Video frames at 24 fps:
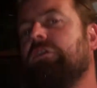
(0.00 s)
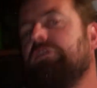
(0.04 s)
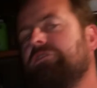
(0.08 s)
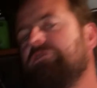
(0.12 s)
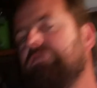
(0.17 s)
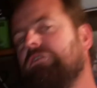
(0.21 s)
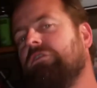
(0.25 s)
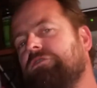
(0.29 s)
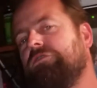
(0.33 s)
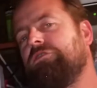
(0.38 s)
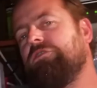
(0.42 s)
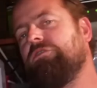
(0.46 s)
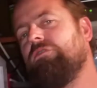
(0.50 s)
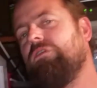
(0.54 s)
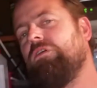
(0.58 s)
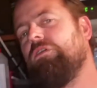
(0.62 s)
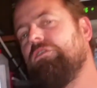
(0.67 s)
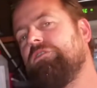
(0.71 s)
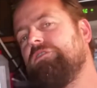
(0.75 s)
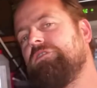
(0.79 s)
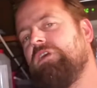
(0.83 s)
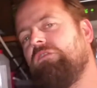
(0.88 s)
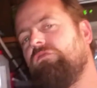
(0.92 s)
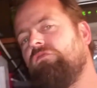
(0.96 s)
I told you
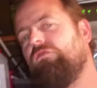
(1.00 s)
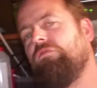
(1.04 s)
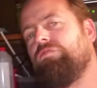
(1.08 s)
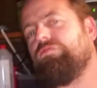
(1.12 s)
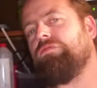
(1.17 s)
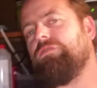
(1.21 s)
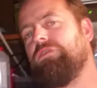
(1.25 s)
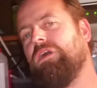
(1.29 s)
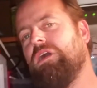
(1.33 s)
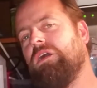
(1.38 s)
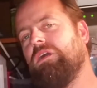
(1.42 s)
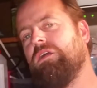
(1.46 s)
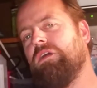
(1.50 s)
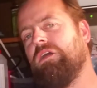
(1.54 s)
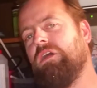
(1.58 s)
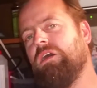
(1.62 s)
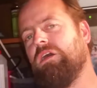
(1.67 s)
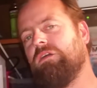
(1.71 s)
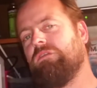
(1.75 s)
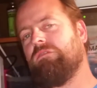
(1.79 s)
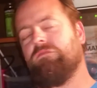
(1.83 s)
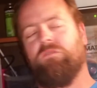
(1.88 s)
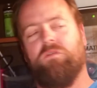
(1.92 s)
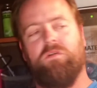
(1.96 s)
I'd never put down
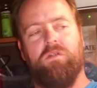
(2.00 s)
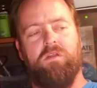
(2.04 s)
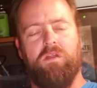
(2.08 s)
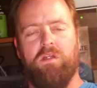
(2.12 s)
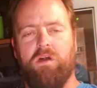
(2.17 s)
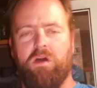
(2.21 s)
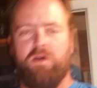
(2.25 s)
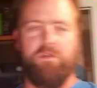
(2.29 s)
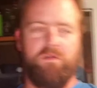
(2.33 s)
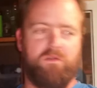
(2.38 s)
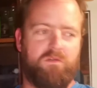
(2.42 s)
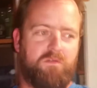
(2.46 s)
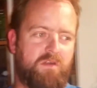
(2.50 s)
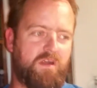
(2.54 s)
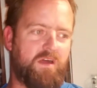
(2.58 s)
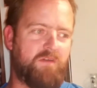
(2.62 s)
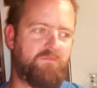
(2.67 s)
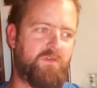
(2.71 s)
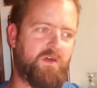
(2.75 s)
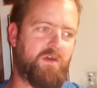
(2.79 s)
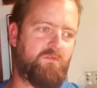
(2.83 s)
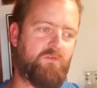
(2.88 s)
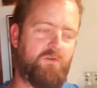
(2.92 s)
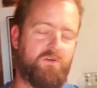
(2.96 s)
again. What a load of
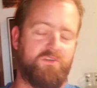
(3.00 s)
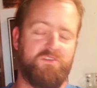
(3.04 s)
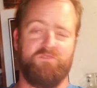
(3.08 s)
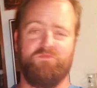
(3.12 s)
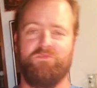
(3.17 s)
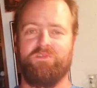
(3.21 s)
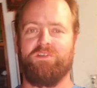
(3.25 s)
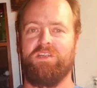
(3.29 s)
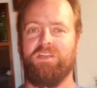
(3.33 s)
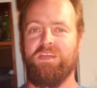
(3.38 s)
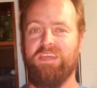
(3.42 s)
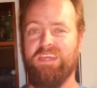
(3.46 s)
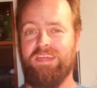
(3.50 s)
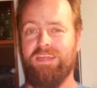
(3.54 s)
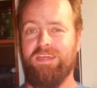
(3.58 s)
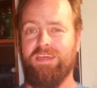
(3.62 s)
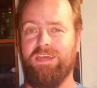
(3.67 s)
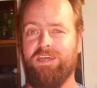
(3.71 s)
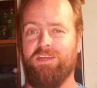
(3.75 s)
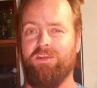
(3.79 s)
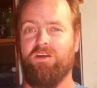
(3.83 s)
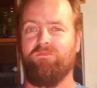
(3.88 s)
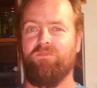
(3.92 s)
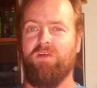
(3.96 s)
crap that was. And what an
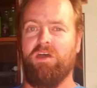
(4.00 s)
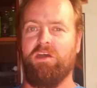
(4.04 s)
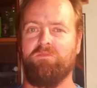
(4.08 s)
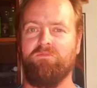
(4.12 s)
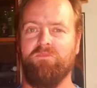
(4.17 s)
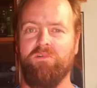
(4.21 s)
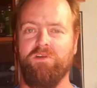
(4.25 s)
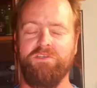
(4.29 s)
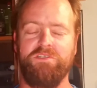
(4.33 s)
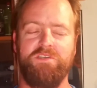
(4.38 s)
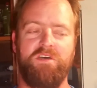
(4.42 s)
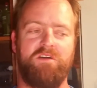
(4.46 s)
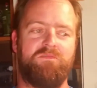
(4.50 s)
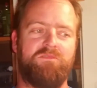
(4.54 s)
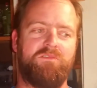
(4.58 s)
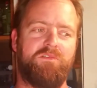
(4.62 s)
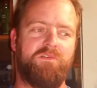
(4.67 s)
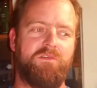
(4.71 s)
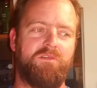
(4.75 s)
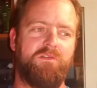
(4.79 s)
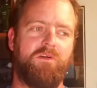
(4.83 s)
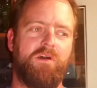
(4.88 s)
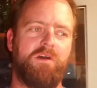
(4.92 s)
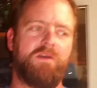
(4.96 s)
idiot I made myself
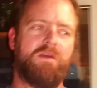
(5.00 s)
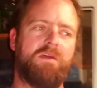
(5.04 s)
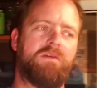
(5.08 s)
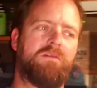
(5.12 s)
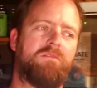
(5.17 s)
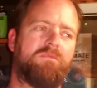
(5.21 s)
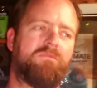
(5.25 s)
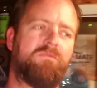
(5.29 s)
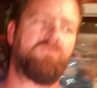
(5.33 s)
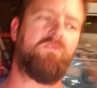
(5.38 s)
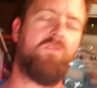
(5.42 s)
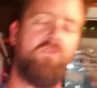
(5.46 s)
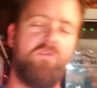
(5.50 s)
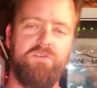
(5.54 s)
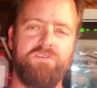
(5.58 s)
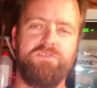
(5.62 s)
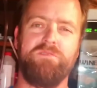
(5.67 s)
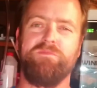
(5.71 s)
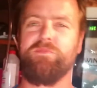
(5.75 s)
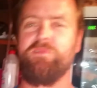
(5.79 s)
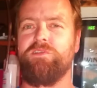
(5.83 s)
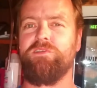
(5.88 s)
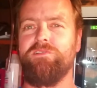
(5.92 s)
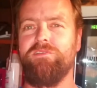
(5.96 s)
look like. Of course
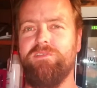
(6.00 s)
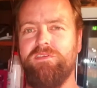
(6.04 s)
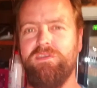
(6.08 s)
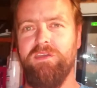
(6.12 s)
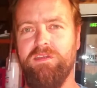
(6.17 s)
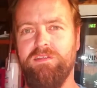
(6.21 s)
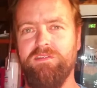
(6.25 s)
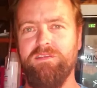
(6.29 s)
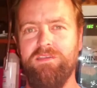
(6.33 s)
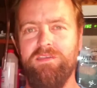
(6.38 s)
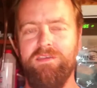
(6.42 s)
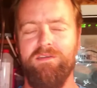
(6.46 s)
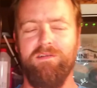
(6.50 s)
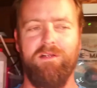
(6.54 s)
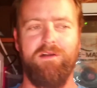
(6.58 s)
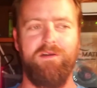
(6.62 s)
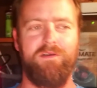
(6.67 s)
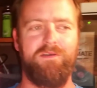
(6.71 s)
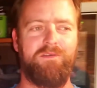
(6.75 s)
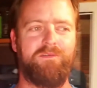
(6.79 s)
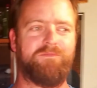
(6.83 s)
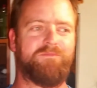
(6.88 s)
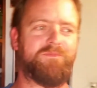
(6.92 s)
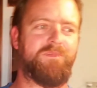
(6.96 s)
I'm going to do Kit and
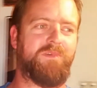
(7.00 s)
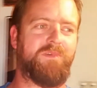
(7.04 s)
Kilo.